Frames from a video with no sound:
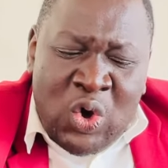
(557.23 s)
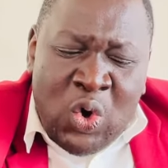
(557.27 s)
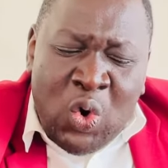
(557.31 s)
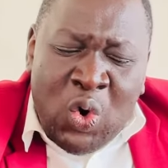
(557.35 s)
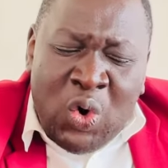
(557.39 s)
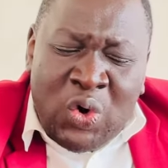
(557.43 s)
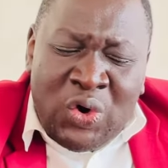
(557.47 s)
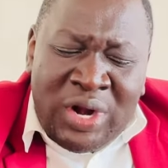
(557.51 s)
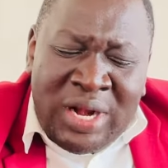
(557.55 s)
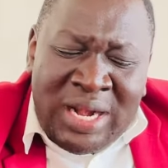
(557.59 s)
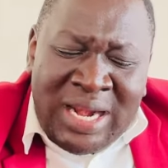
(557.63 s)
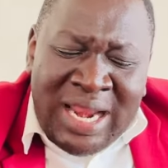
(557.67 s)

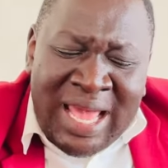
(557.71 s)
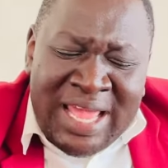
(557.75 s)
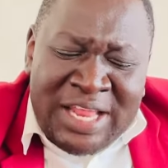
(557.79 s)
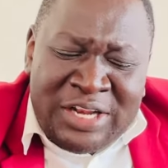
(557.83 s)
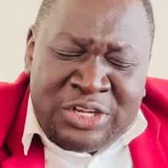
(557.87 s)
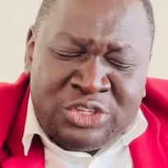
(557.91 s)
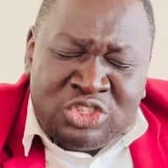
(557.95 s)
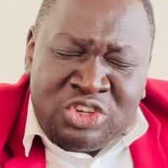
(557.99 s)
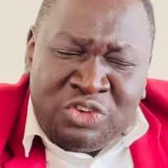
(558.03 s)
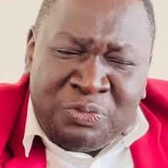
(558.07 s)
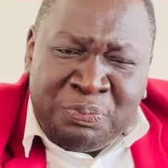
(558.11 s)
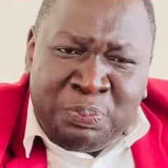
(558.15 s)
on
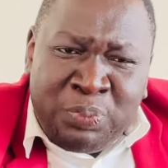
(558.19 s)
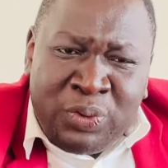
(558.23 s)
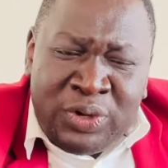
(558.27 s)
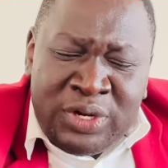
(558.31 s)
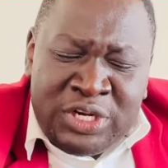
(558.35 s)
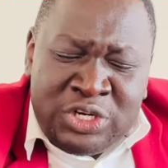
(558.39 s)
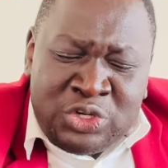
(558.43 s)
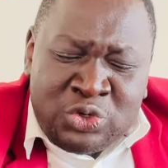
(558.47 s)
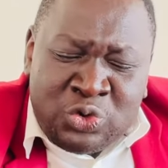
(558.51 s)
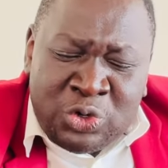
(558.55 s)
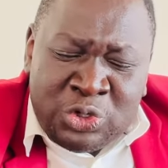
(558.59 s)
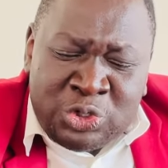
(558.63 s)
lines of
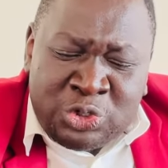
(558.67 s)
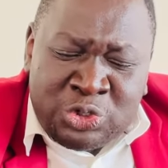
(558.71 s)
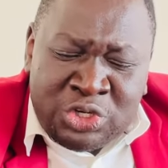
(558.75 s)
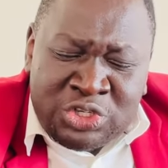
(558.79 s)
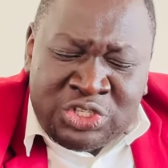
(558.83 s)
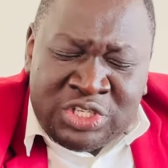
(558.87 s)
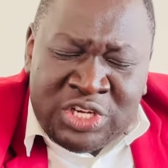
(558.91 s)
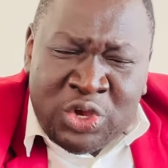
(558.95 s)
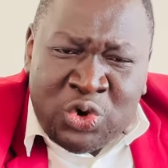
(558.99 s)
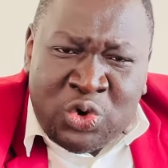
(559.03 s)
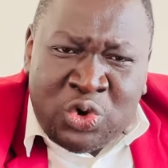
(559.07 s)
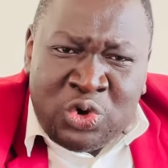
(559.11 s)
political,
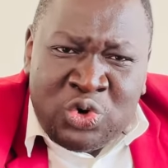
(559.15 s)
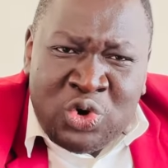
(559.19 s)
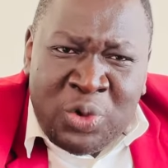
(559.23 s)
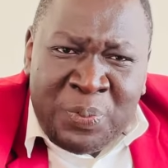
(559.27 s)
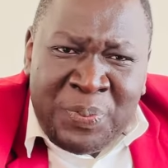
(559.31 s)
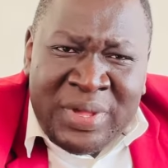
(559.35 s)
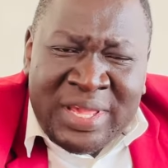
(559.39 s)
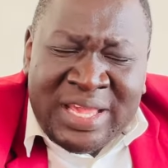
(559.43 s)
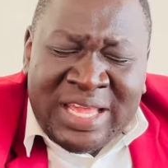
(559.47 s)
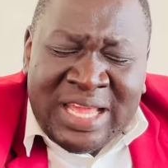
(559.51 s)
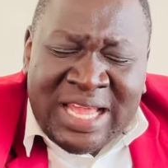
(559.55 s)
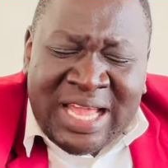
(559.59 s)
social,
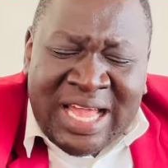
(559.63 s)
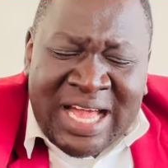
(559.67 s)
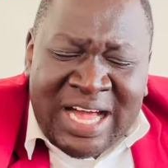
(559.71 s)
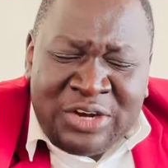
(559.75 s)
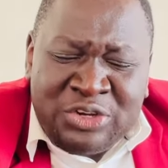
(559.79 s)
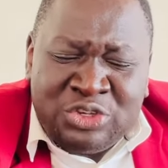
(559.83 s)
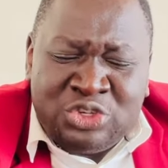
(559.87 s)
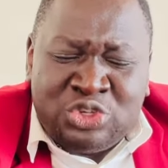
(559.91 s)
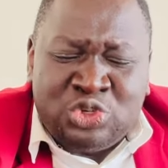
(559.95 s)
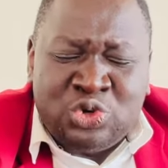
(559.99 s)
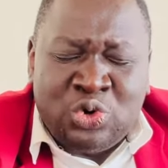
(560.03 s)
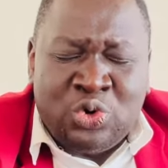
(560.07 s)
economic,
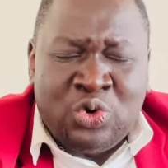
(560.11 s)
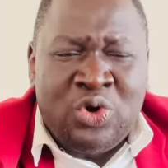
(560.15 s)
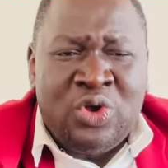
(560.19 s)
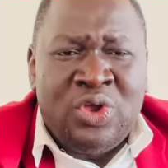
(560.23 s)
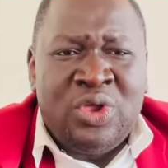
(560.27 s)
cultural